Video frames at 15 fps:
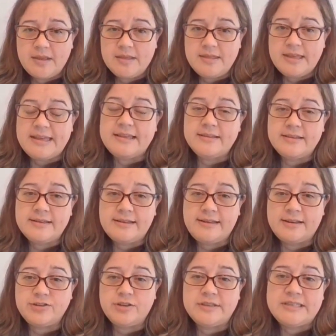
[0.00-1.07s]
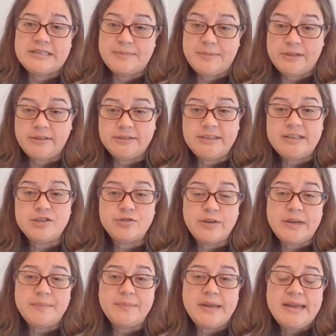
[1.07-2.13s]
the intellectual disability
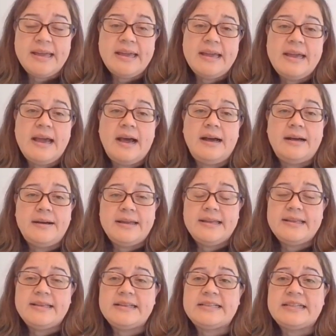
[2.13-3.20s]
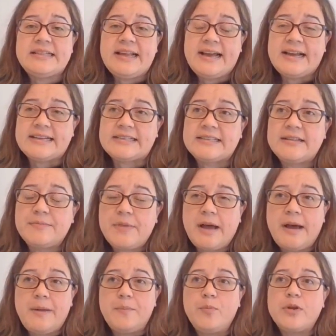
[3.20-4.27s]
stream. It is less.
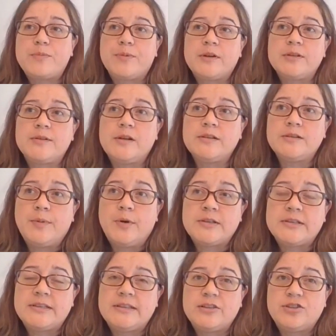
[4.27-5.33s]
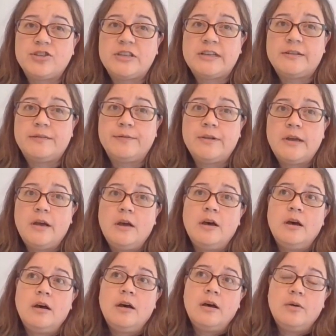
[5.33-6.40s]
With personal supports initiative,
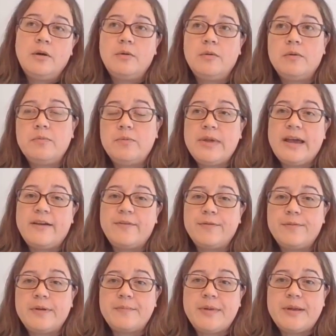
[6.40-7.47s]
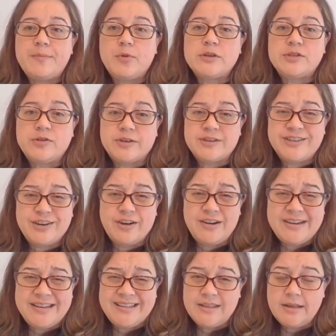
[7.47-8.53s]
we have a bit more stricter
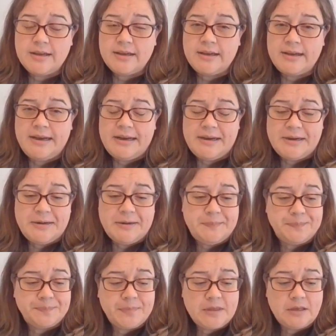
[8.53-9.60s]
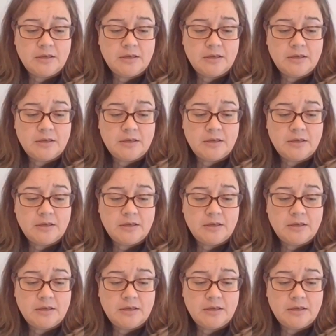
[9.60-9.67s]
in the